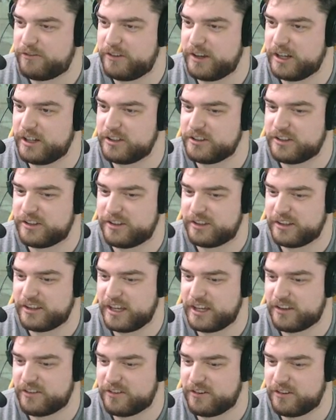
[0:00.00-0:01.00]
it felt, the
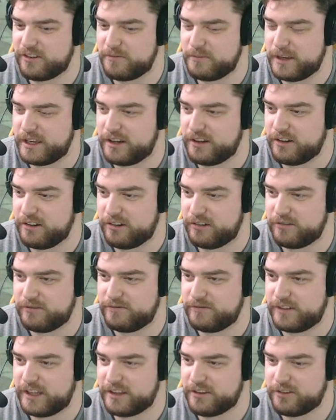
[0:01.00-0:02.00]
texture of the metal,
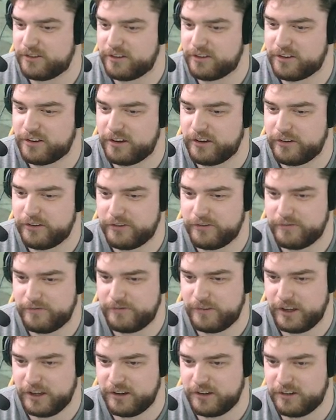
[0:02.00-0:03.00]
that sort of stuff.
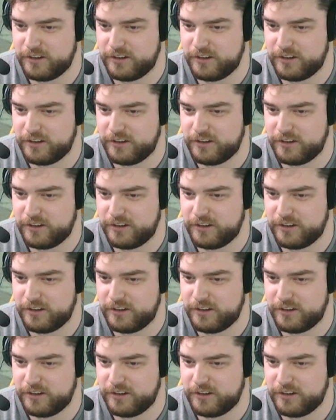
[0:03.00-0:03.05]
You can